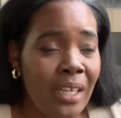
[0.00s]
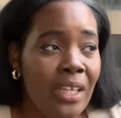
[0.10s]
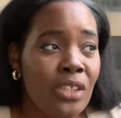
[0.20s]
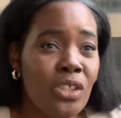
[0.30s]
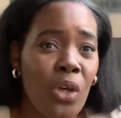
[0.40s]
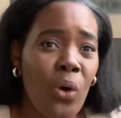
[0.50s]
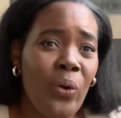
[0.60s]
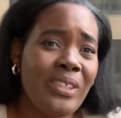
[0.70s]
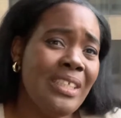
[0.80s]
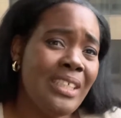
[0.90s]
So
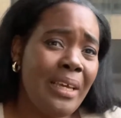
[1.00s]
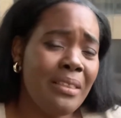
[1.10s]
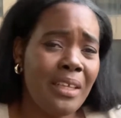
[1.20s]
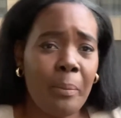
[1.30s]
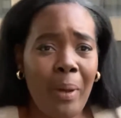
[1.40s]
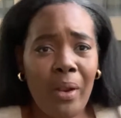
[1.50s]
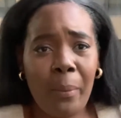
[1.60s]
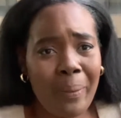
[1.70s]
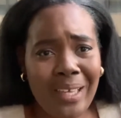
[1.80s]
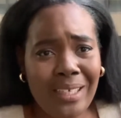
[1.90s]
it's the same thing about our
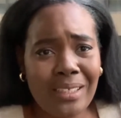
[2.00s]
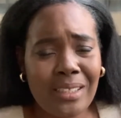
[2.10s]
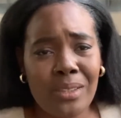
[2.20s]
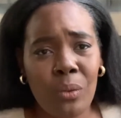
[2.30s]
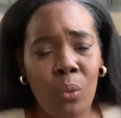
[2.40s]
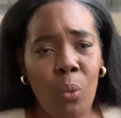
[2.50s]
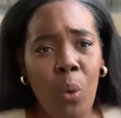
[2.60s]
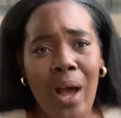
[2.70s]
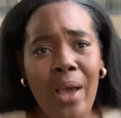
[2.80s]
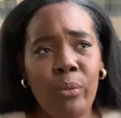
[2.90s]
peace.
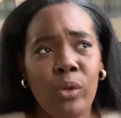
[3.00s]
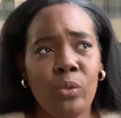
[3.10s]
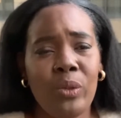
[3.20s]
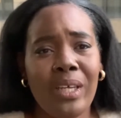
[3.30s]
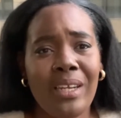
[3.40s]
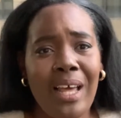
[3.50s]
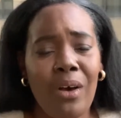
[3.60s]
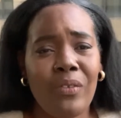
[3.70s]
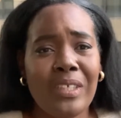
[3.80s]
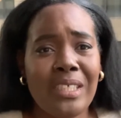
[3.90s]
Why would we allow
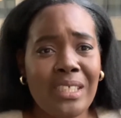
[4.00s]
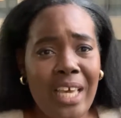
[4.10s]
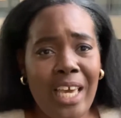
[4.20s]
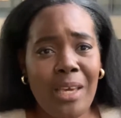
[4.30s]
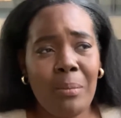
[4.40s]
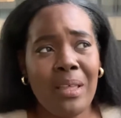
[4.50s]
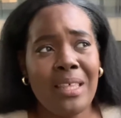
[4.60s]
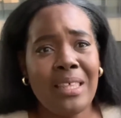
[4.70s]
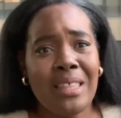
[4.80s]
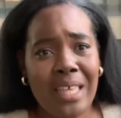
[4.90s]
the same
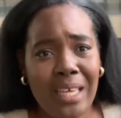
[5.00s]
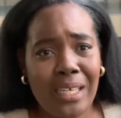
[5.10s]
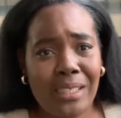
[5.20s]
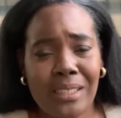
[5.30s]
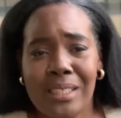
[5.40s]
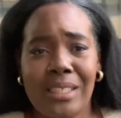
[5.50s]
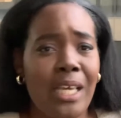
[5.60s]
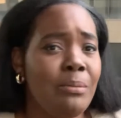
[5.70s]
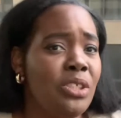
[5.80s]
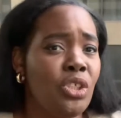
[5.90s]
things, the
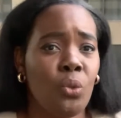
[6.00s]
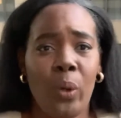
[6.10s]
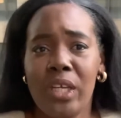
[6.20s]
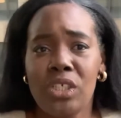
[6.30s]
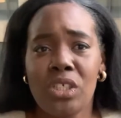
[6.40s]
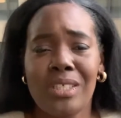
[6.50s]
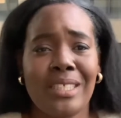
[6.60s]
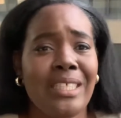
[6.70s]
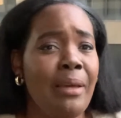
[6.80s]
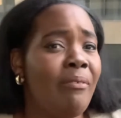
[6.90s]
same situations, the
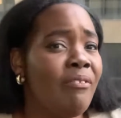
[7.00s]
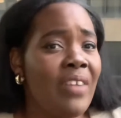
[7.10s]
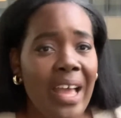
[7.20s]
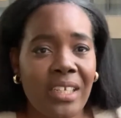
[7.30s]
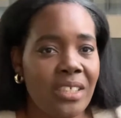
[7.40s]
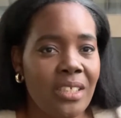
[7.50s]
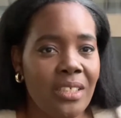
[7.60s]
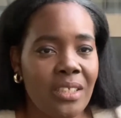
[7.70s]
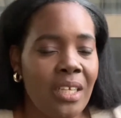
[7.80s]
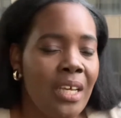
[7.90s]
same
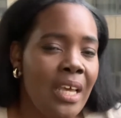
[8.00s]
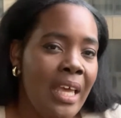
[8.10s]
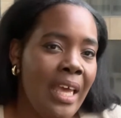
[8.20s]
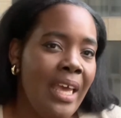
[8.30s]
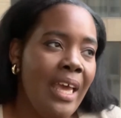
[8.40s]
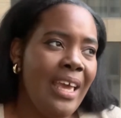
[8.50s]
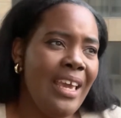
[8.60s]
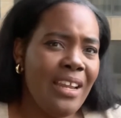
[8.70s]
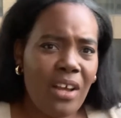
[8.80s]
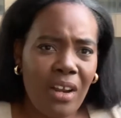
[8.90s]
factors
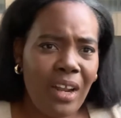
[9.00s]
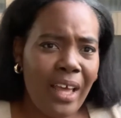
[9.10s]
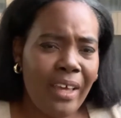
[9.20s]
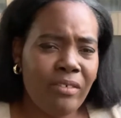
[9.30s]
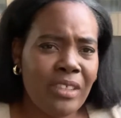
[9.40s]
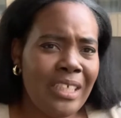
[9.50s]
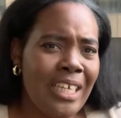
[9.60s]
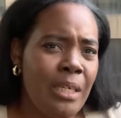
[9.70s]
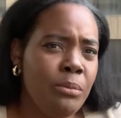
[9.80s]
in our life to keep